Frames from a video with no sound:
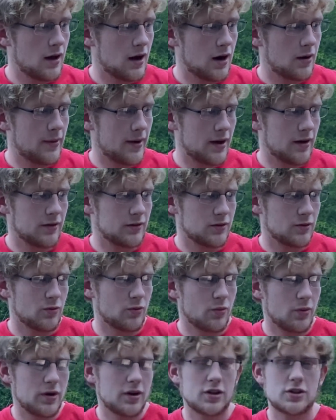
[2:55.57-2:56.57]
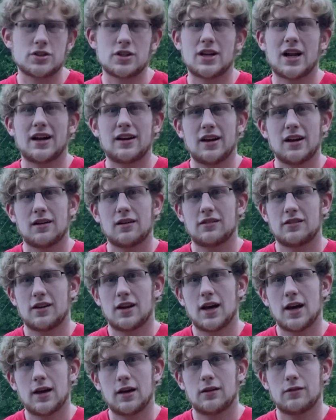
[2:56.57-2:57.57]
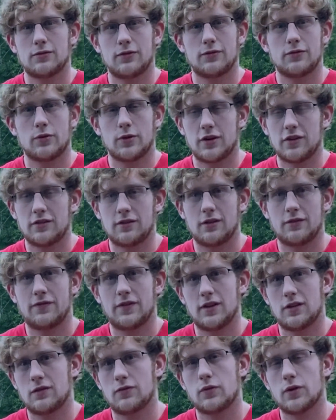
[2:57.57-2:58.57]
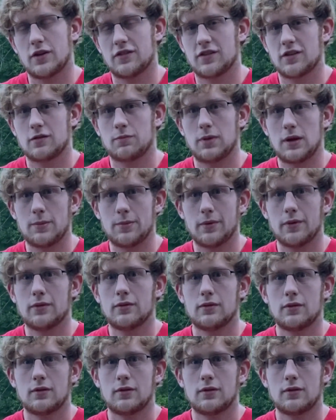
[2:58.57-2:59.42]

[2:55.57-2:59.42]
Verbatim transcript: around one hundred ninety dollars a night for forty that fits four to six people.